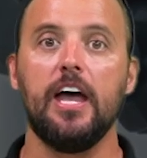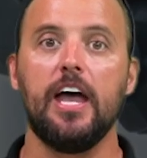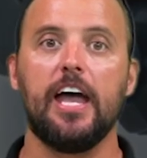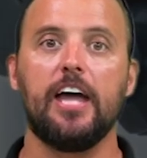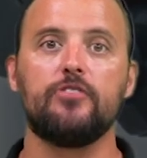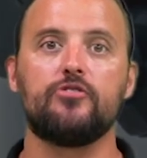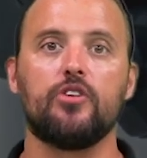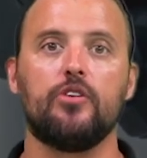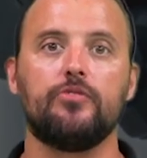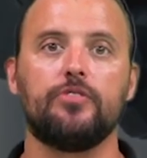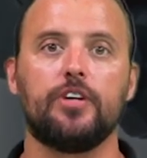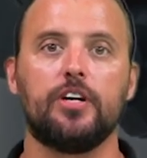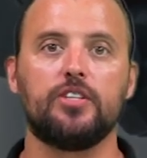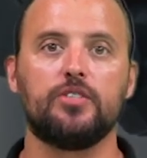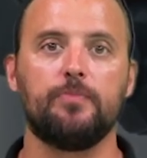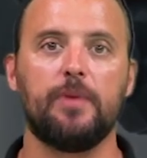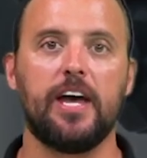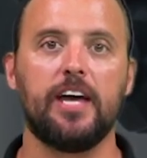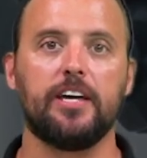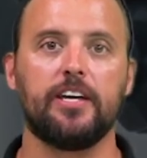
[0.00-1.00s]
Hey Drone
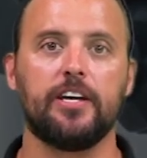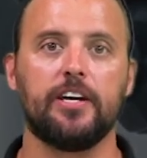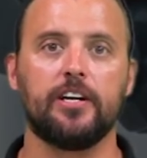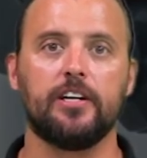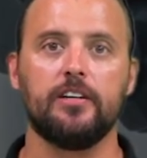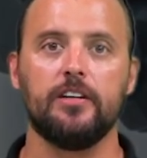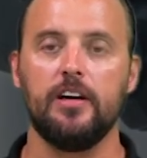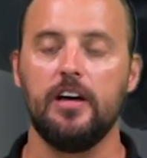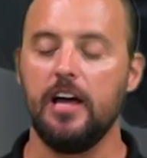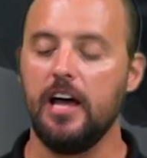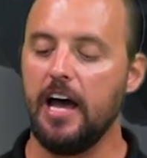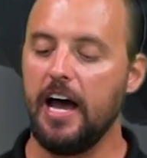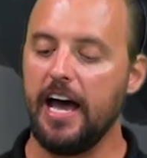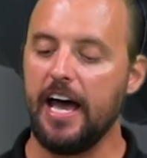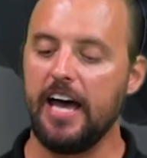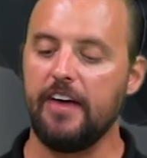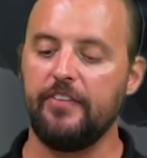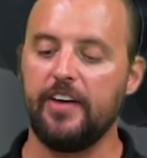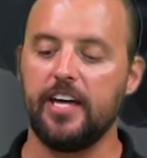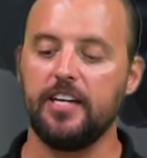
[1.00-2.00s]
Nerds, Matt here.
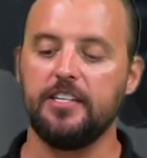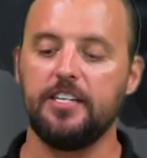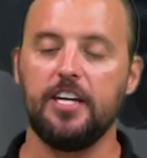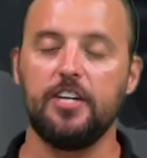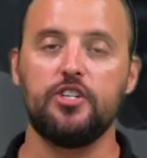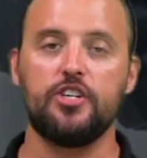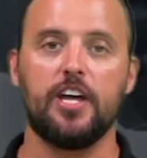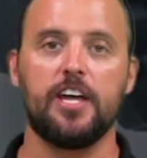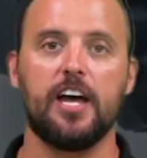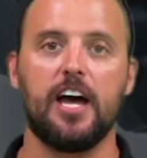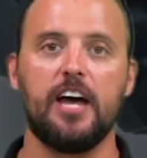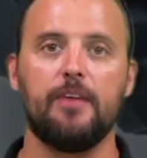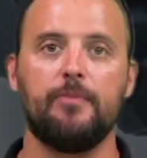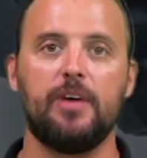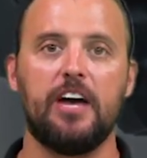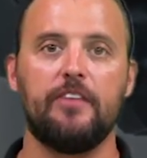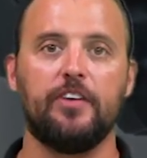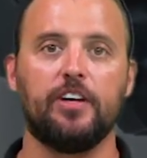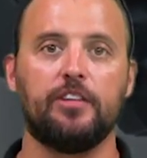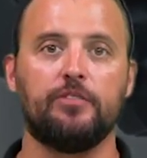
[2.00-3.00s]
I have a DJI
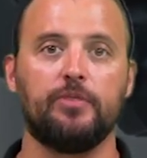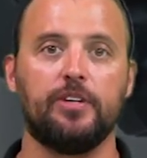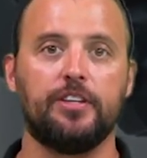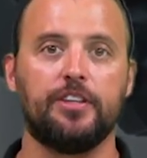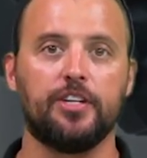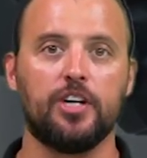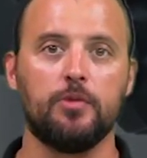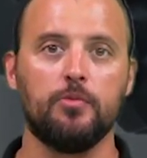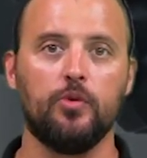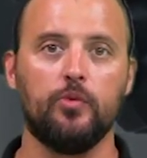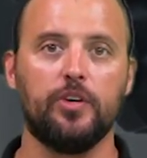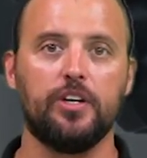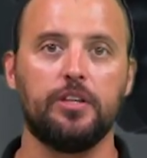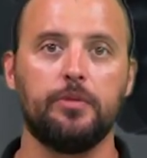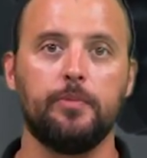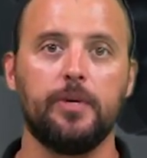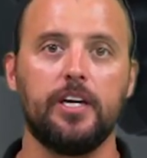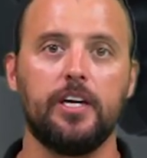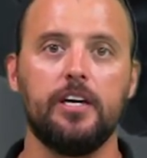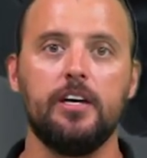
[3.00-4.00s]
Mavic 3 Thermal
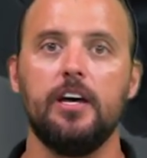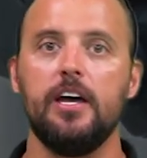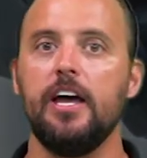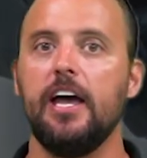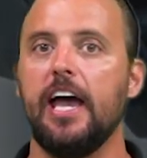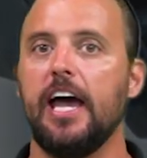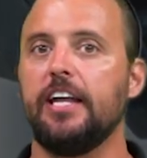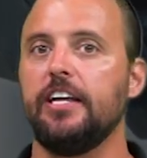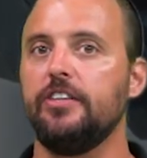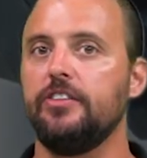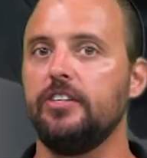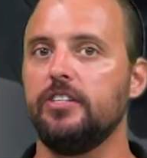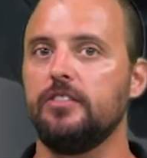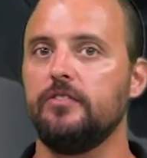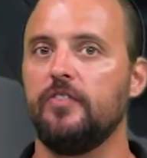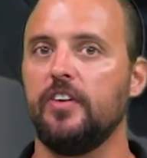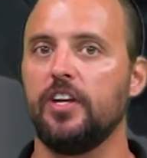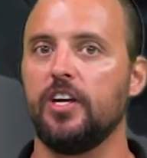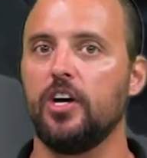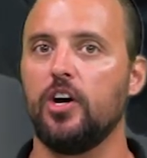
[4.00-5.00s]
with me, and in
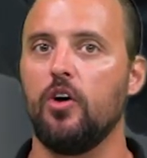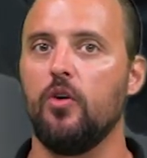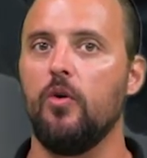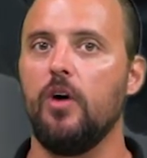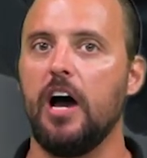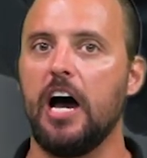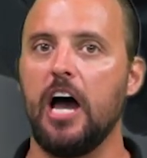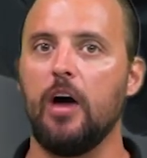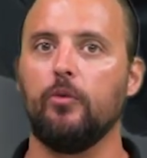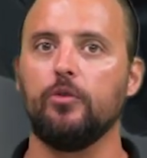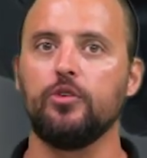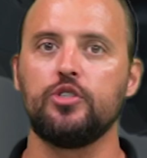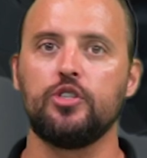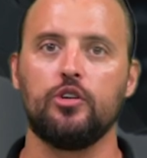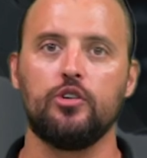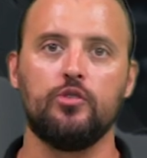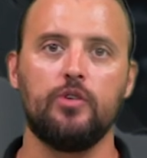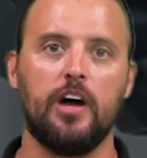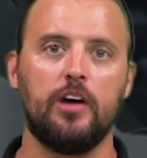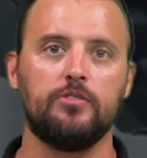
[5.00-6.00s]
this video, I will
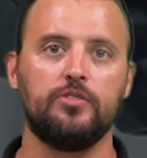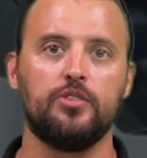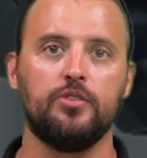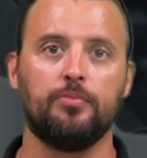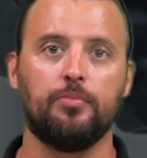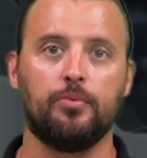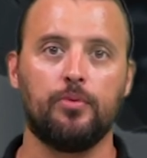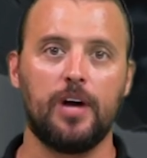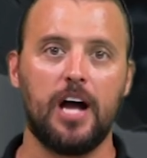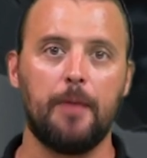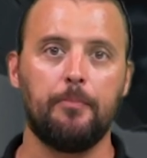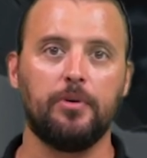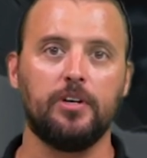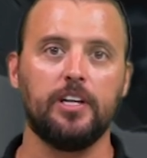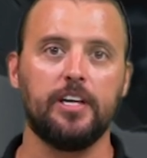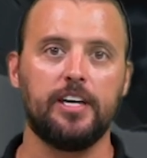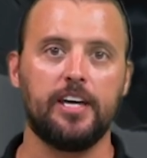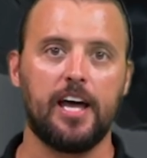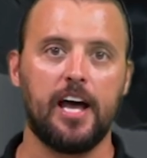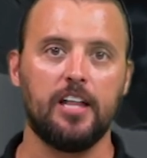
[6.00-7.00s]
show you how to
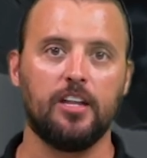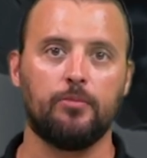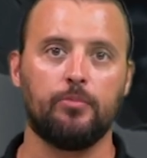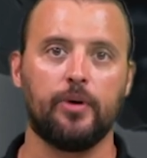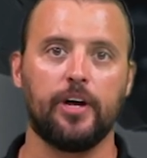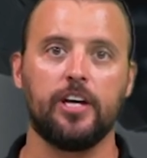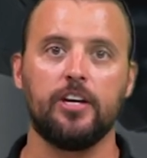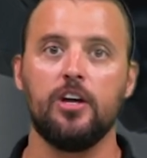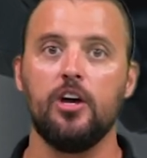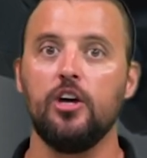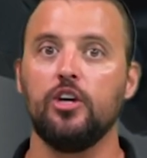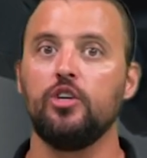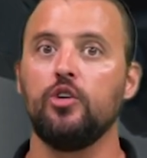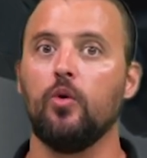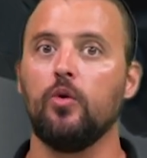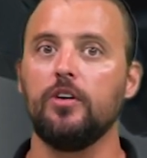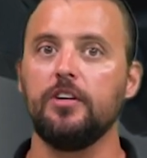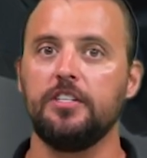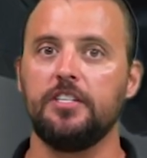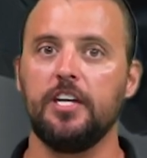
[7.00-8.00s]
properly calibrate
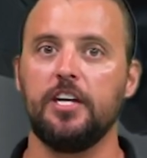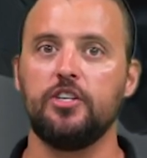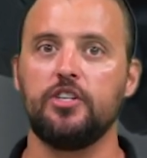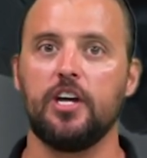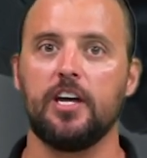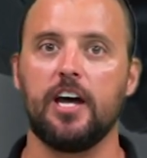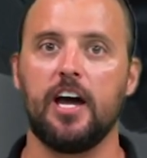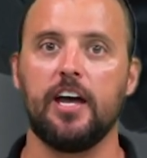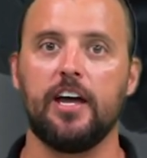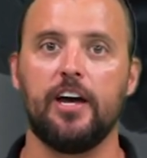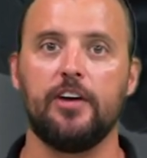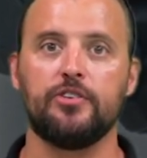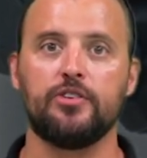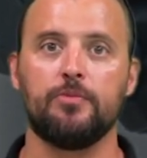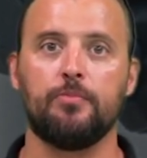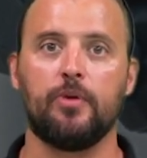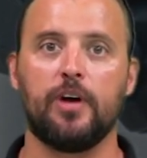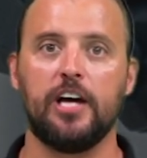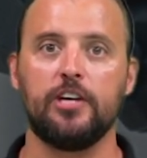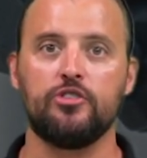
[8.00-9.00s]
your DJI
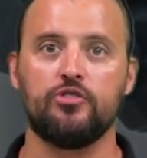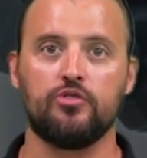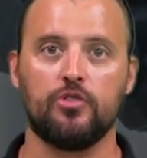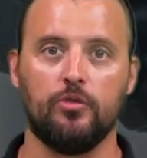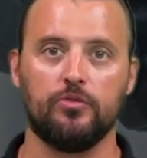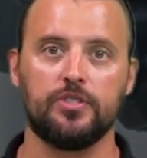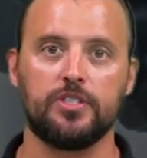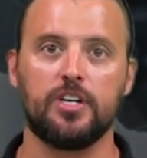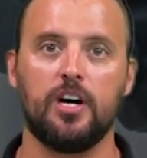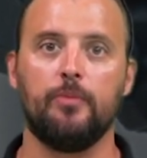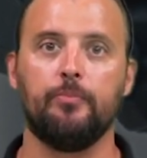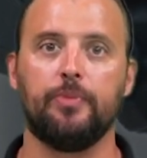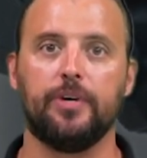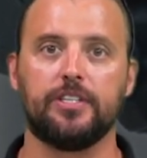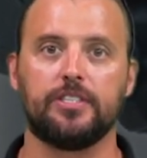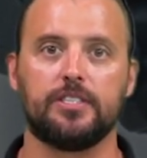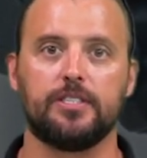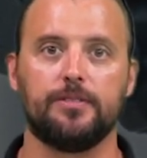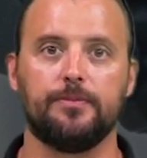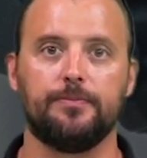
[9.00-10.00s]
Enterprise drone's
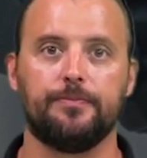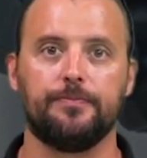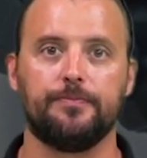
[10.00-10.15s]
compass.